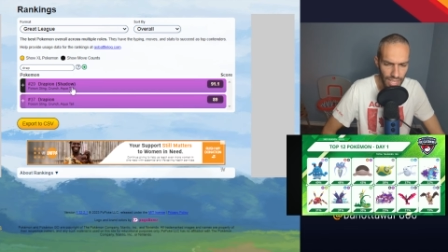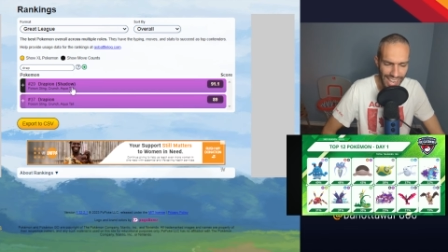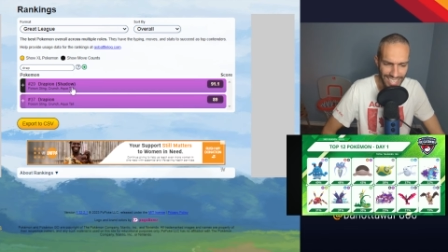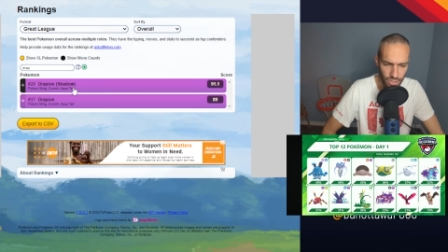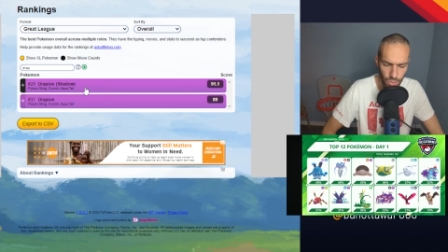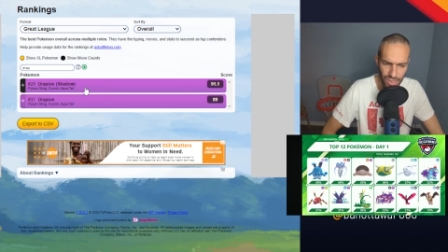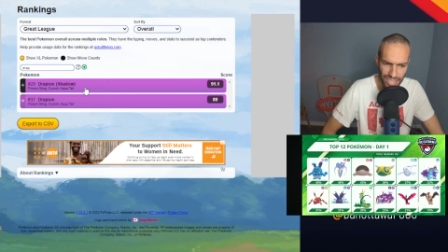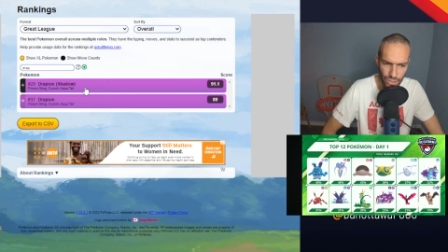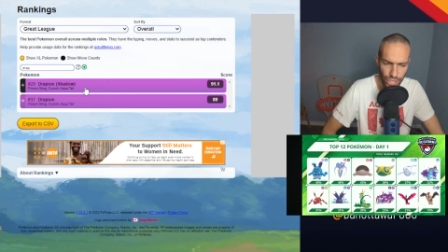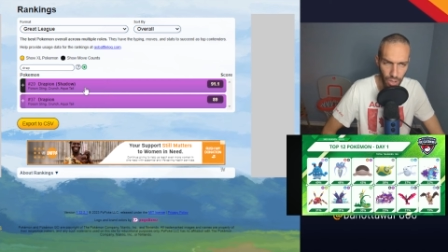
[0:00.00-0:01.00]
I do think
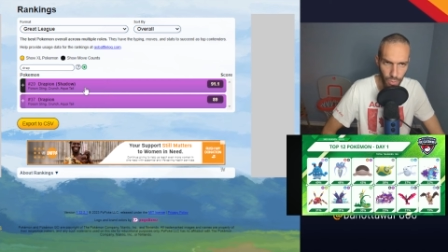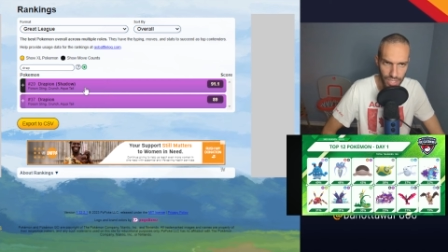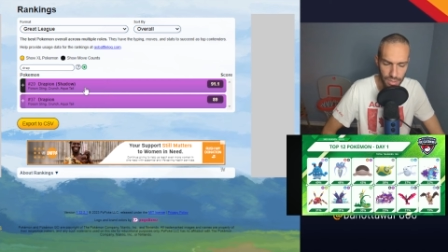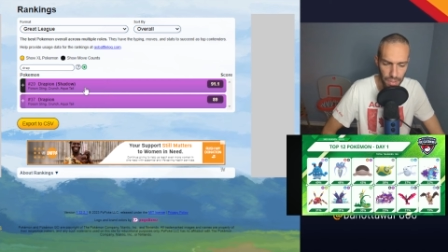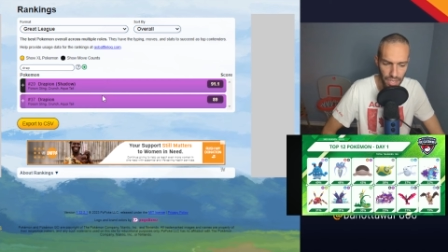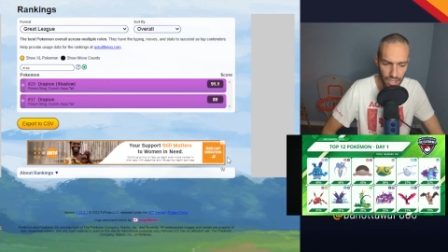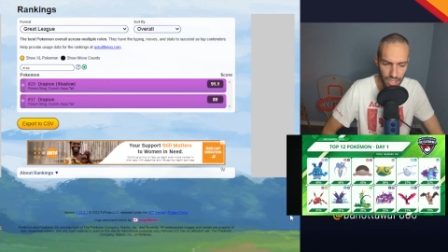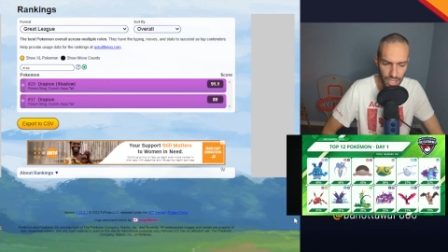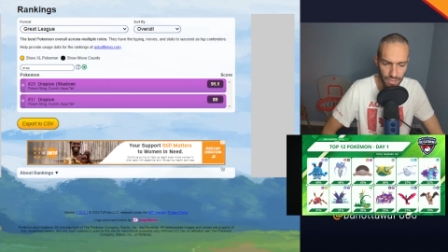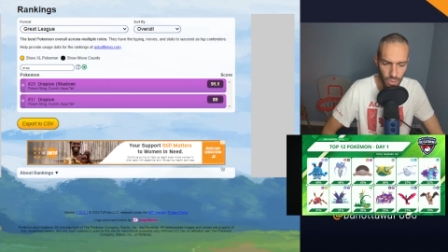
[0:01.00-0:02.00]
Shadow is better
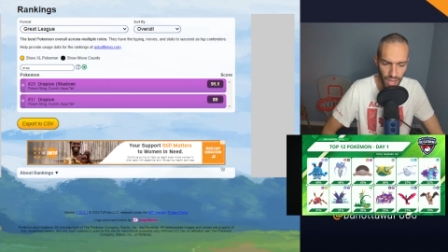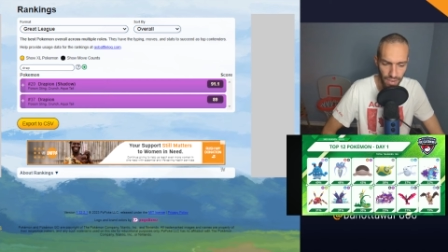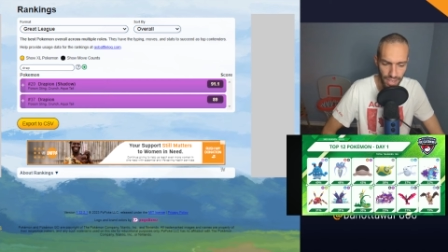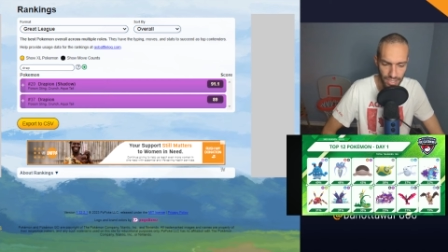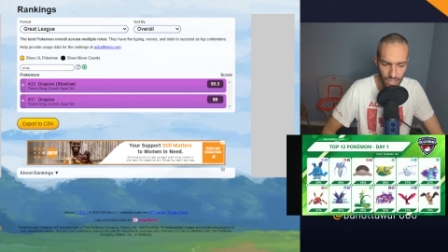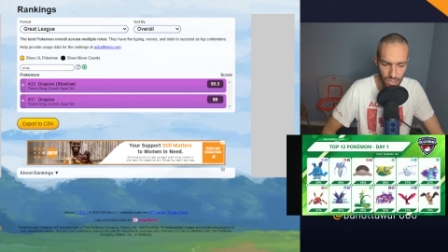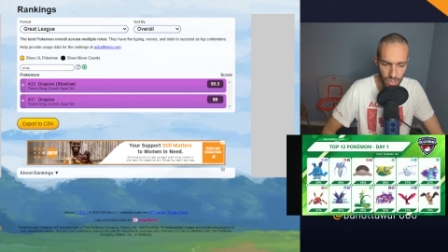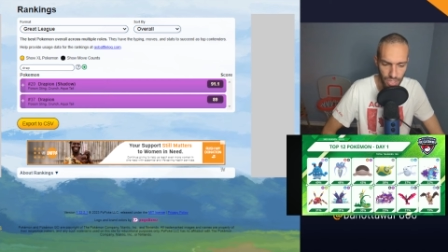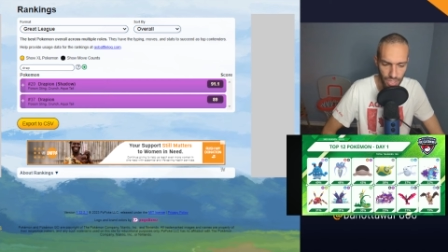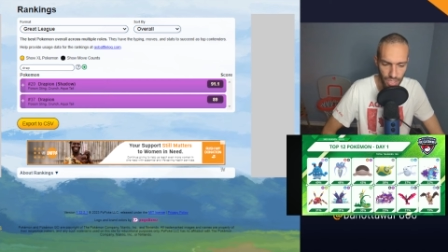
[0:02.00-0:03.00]
if you have access to
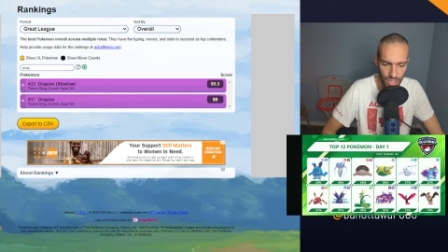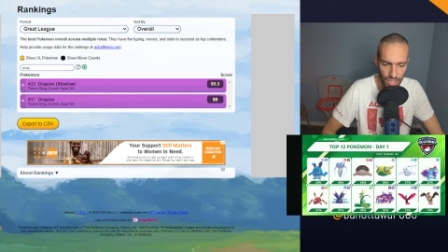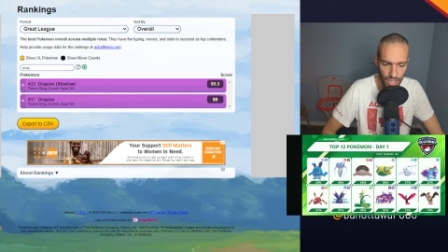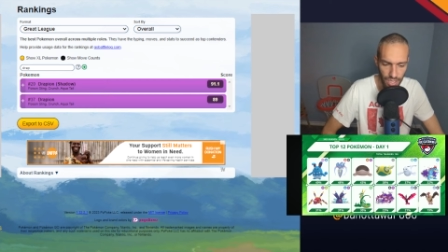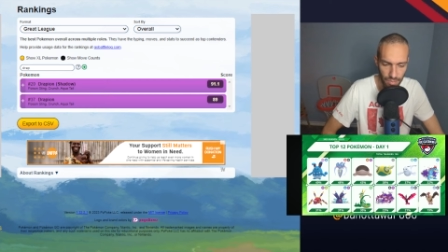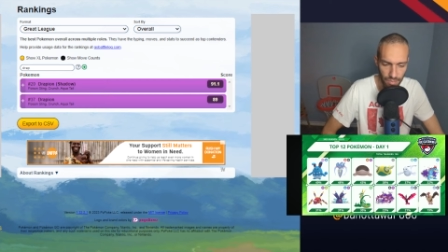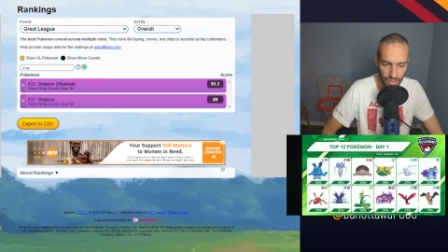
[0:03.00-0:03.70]
it. So